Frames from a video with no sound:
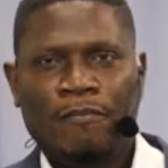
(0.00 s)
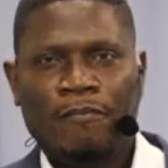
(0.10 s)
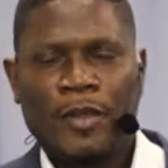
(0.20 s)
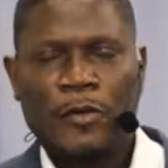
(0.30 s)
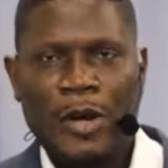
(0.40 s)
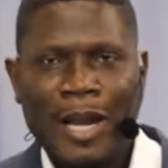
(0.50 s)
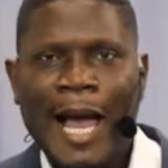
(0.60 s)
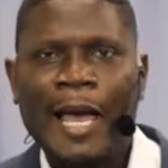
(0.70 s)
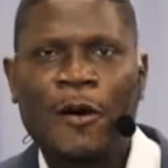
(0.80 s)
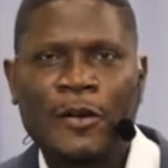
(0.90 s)
Rely
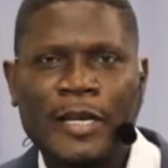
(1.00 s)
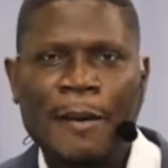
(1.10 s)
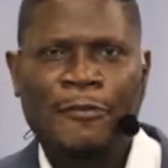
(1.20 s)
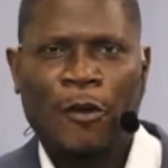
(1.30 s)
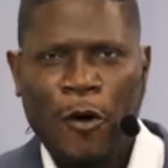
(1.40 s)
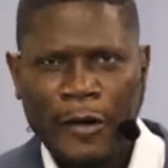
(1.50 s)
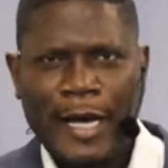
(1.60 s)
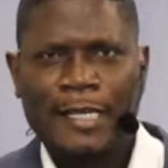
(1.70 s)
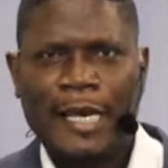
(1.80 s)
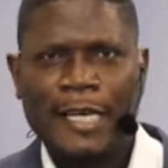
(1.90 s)
on them for other
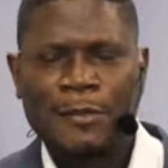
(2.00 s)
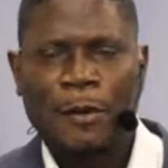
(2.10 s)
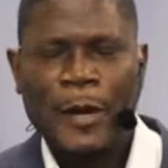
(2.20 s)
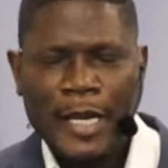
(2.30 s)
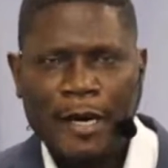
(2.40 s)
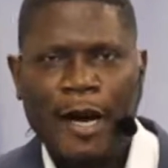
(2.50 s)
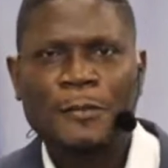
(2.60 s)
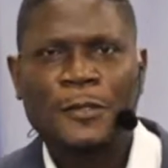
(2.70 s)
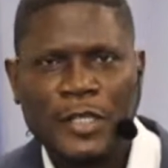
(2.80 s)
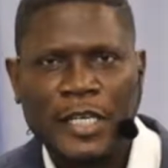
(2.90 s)
things, but when it comes
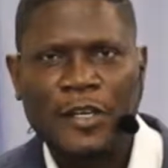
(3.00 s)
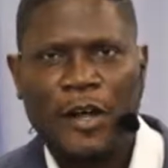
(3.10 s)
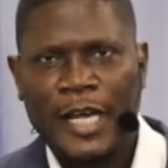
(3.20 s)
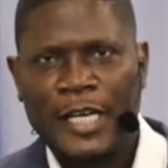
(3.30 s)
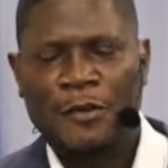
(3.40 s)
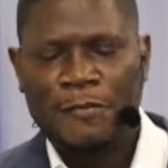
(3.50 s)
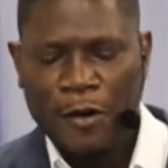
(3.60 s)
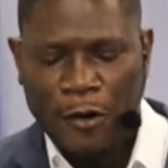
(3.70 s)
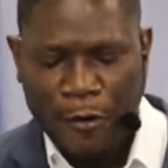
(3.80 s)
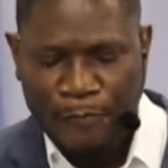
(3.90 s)
to the knowledge of
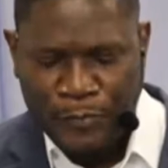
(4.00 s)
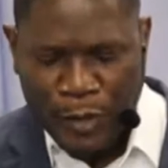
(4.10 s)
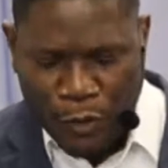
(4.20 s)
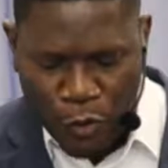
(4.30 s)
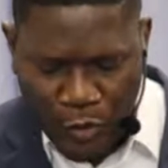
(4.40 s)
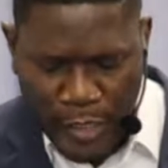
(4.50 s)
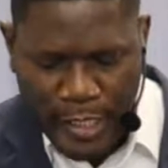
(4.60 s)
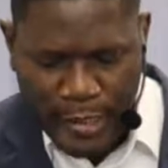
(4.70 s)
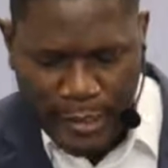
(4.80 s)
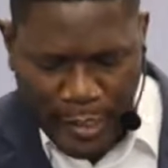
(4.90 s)
God, you need
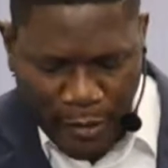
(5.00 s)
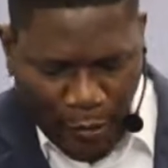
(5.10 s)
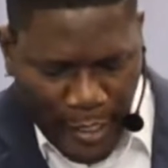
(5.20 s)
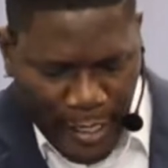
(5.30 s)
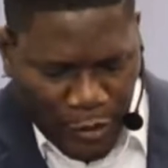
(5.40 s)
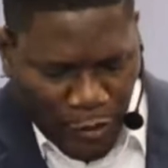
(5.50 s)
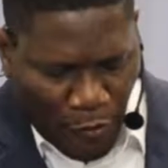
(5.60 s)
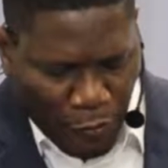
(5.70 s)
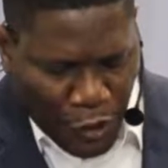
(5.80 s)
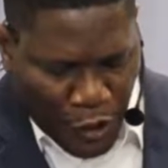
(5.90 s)
the knowledge of
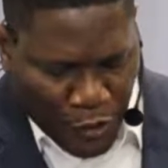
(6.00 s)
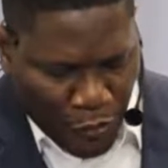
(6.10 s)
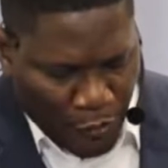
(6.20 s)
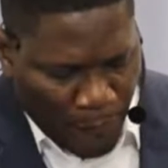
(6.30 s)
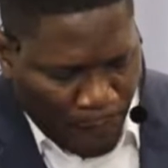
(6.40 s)
Jesus.